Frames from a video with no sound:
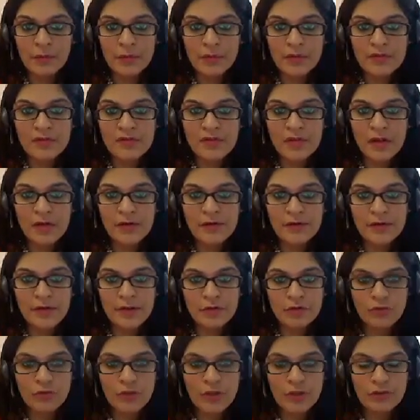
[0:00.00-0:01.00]
consult an
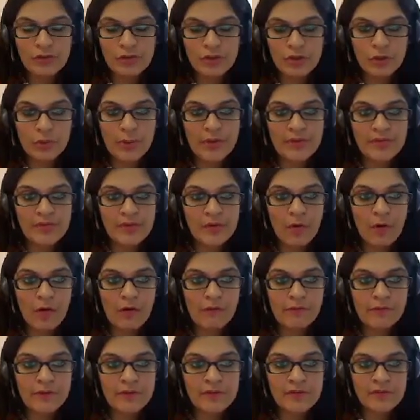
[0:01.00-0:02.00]
Education USA
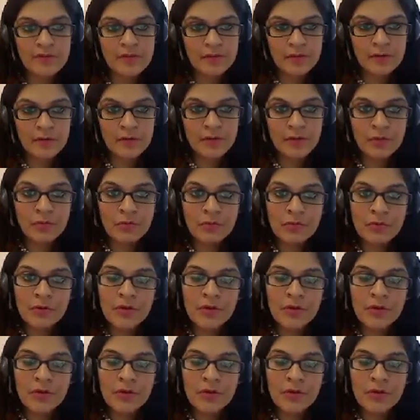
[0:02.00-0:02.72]
office near you